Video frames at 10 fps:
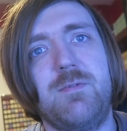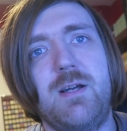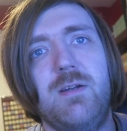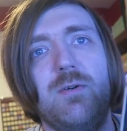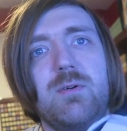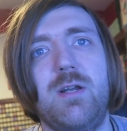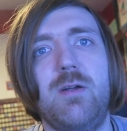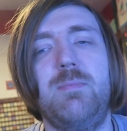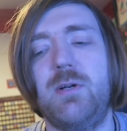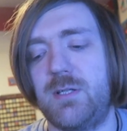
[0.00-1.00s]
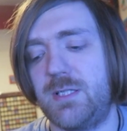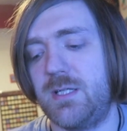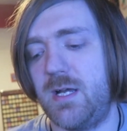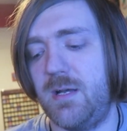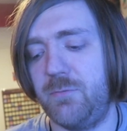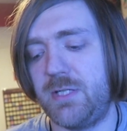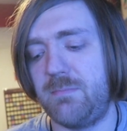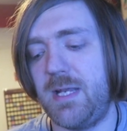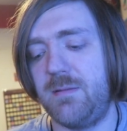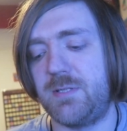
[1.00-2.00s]
via audiobooks, um, which has
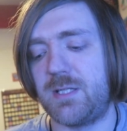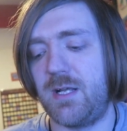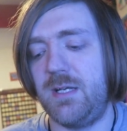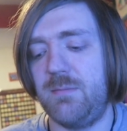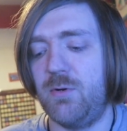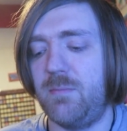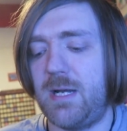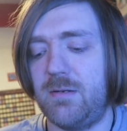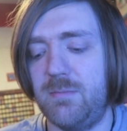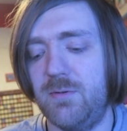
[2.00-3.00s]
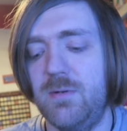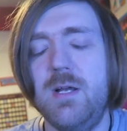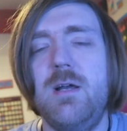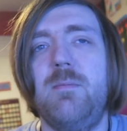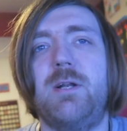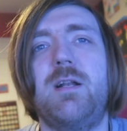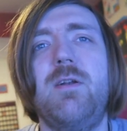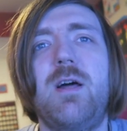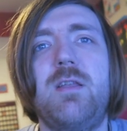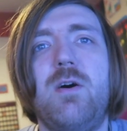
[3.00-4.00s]
made them slightly more bearable. But I
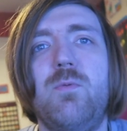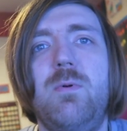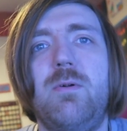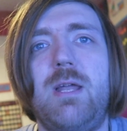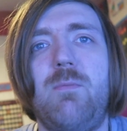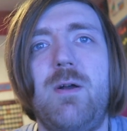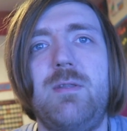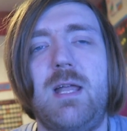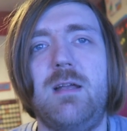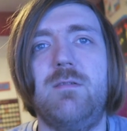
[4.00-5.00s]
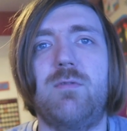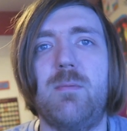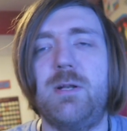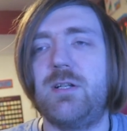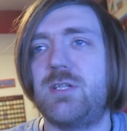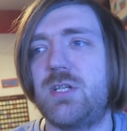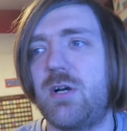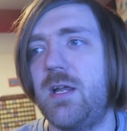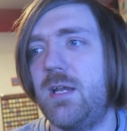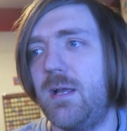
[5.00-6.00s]
don't like the whole will they won't they of Robin and
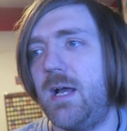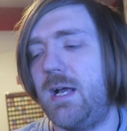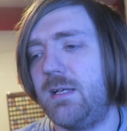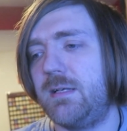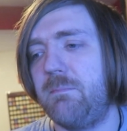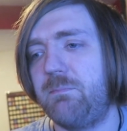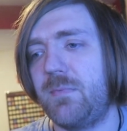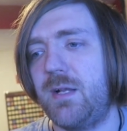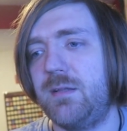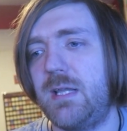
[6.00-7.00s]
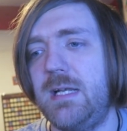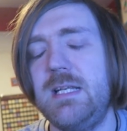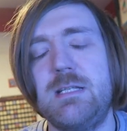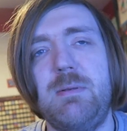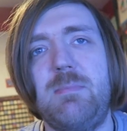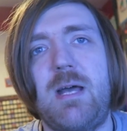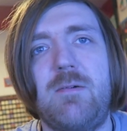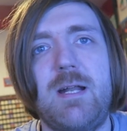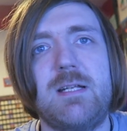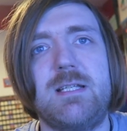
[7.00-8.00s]
Strike and they need to be
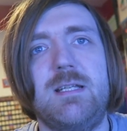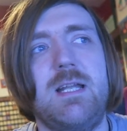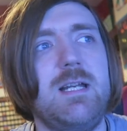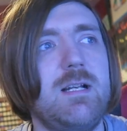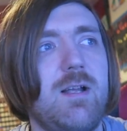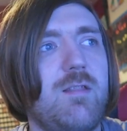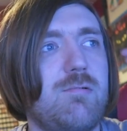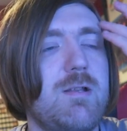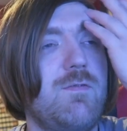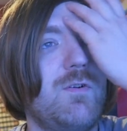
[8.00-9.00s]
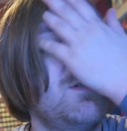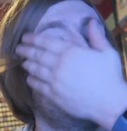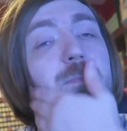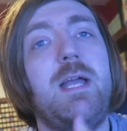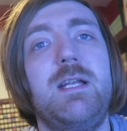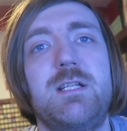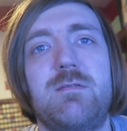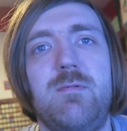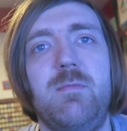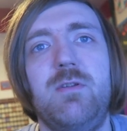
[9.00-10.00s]
better edited. They need like three, four hundred
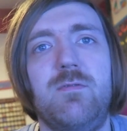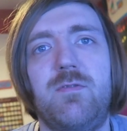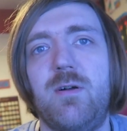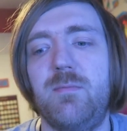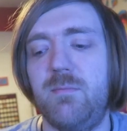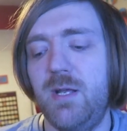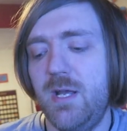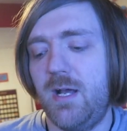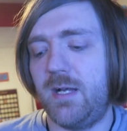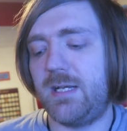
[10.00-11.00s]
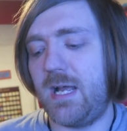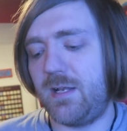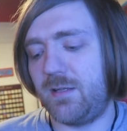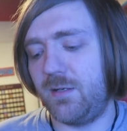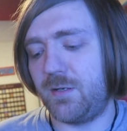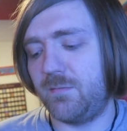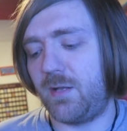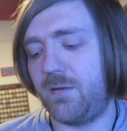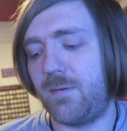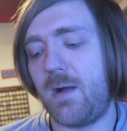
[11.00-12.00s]
pages removing from them. I get that
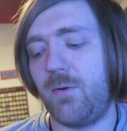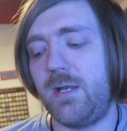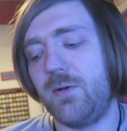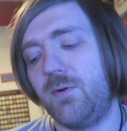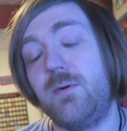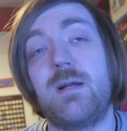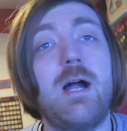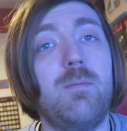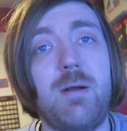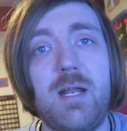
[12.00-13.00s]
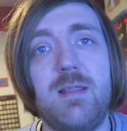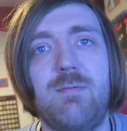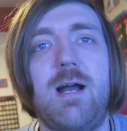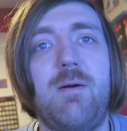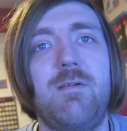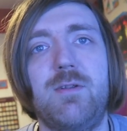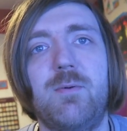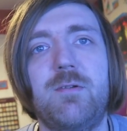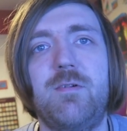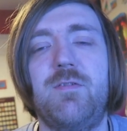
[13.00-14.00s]
like Rowling or Galbraith or however you
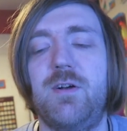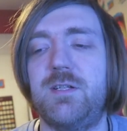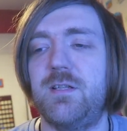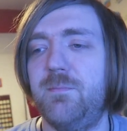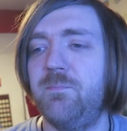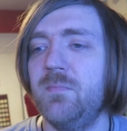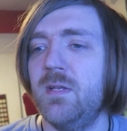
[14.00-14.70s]
want to refer to them